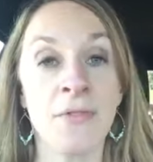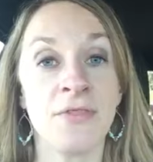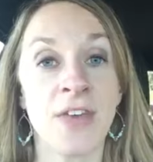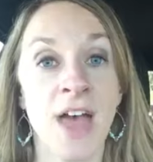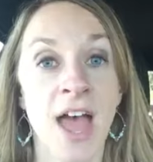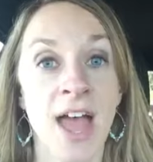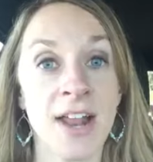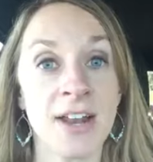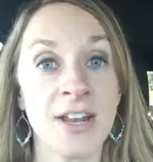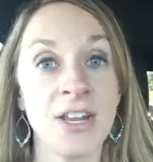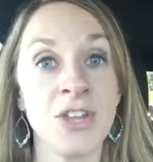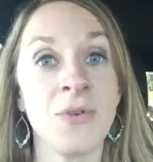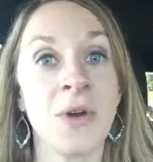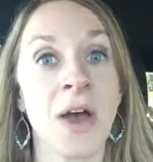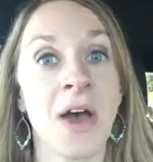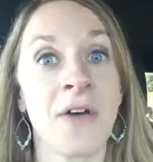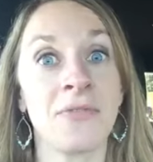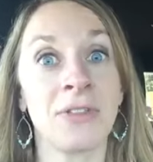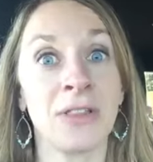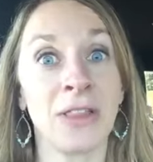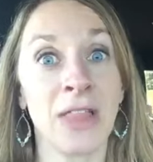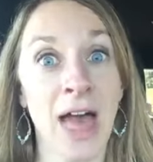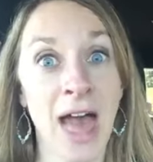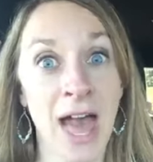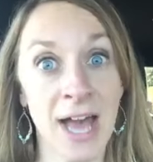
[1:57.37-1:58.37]
Then you have
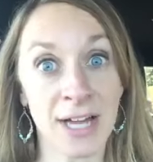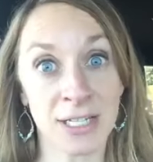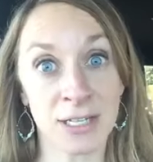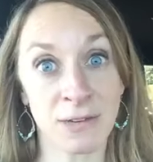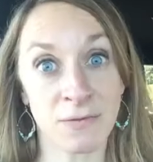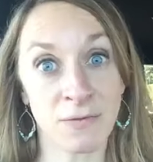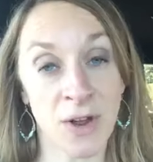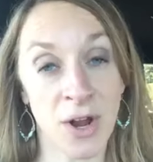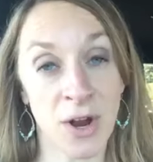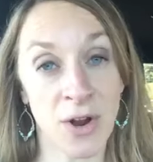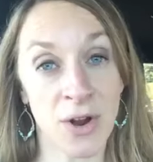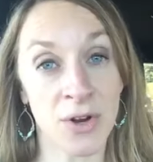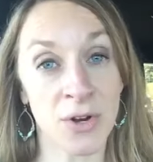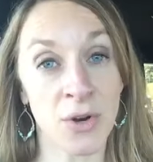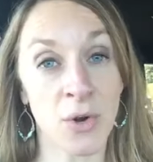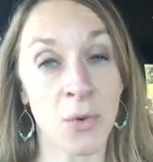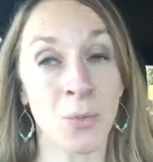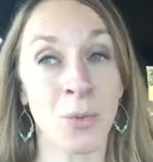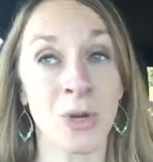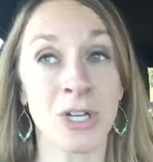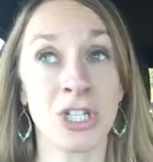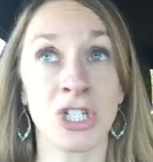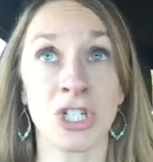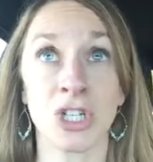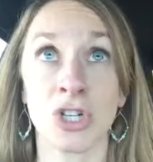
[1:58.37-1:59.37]
lactoferrin,
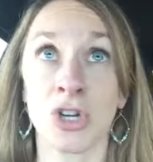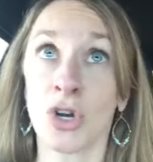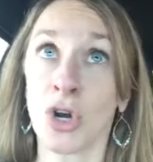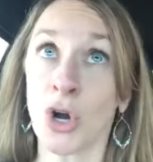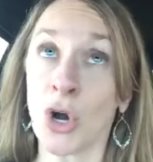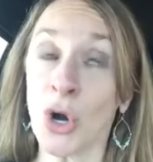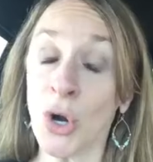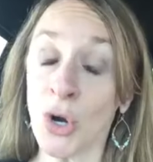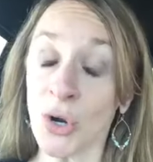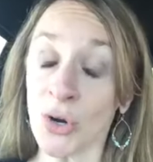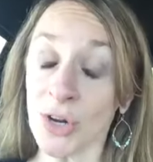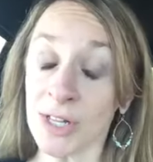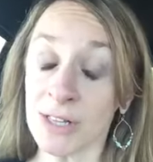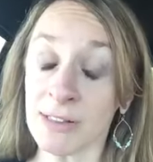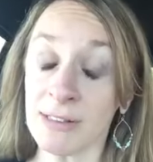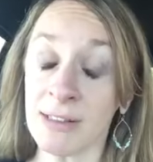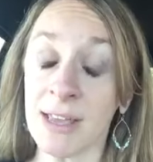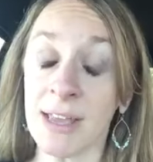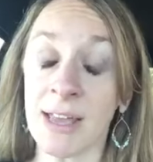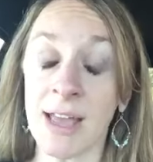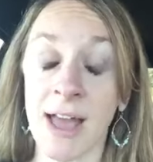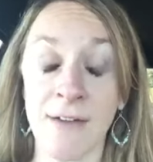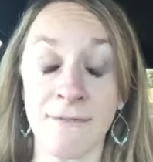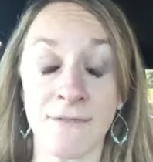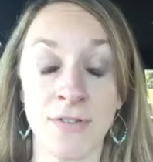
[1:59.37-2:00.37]
which
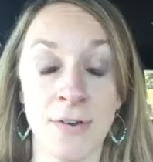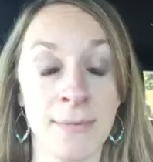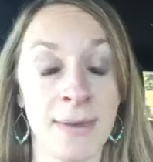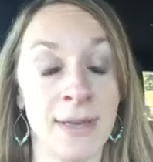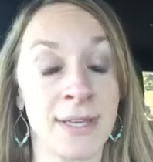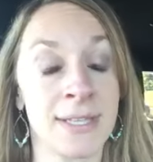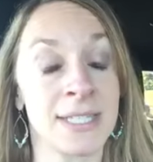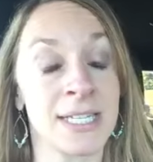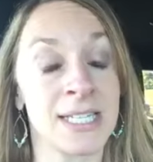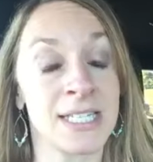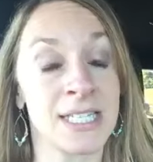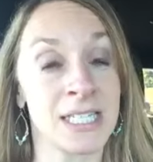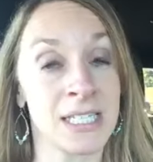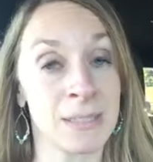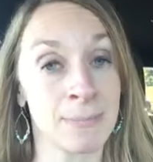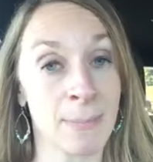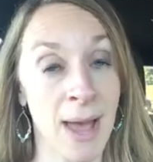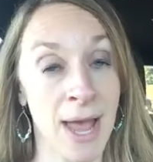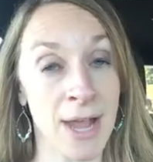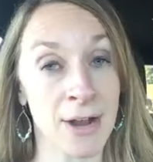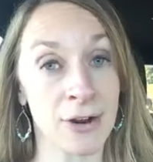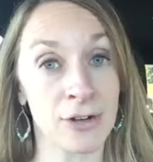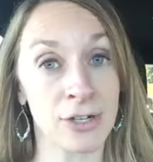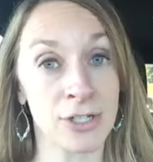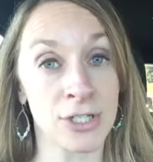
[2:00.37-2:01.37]
currently Enfamil's
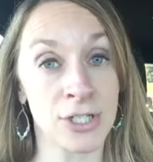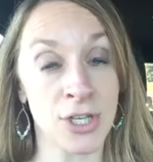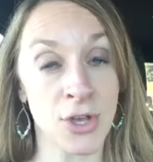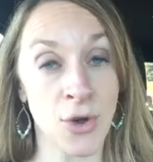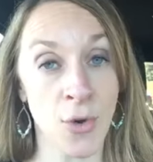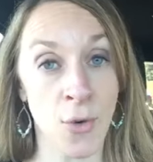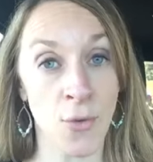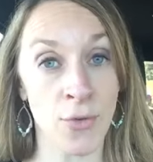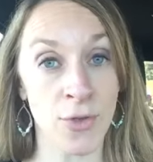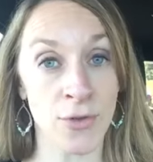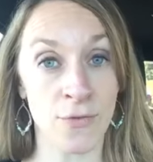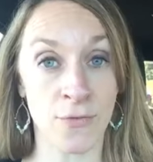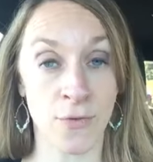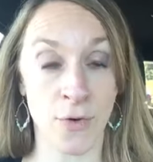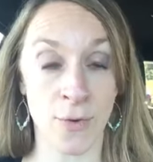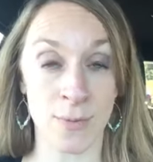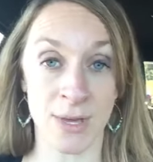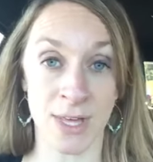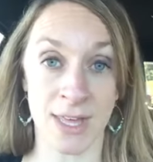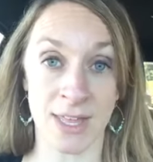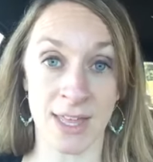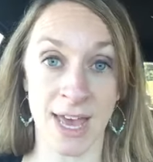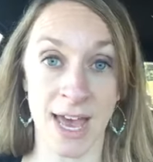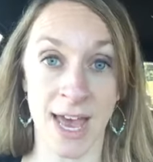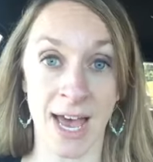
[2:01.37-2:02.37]
Inspire is the only
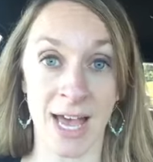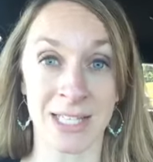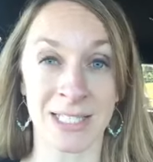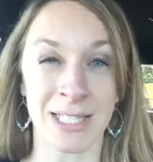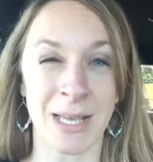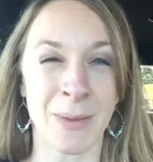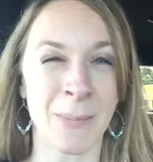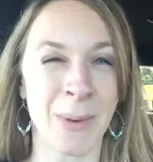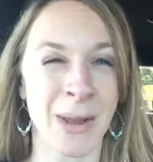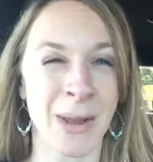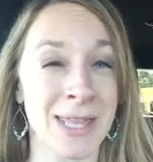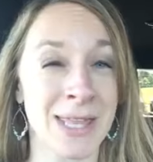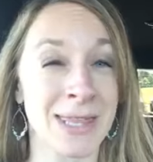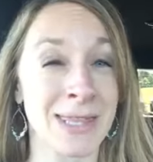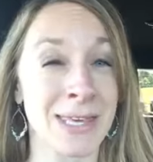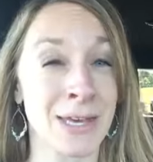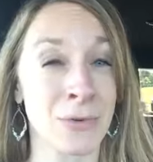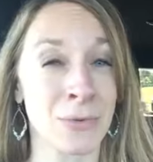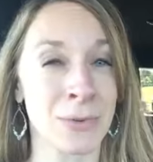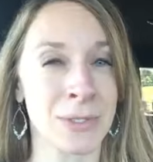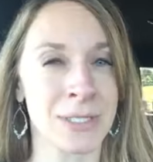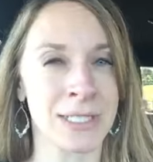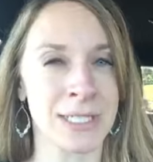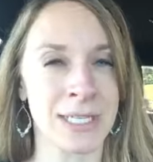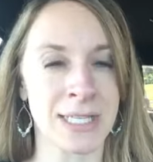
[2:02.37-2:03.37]
formula that has it,
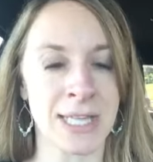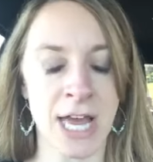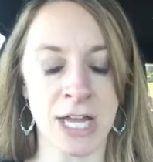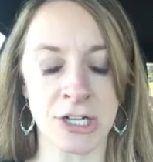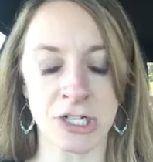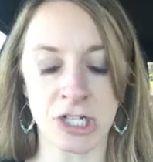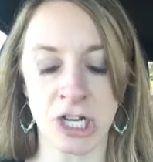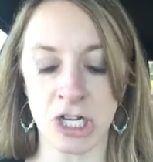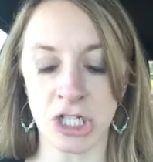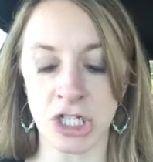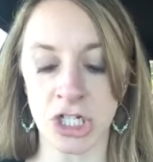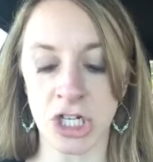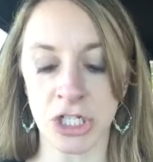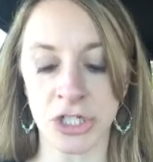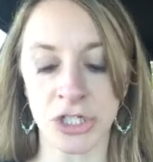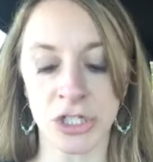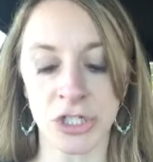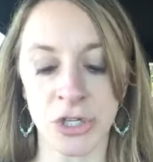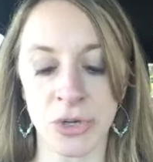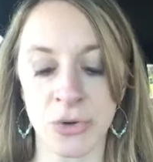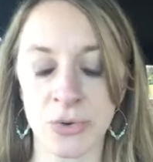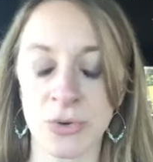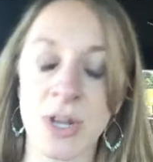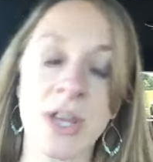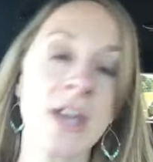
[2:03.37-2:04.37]
think we'll see that changing
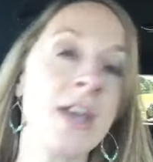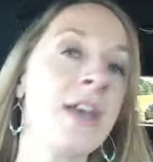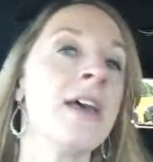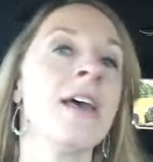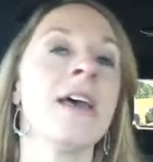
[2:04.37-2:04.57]
soon.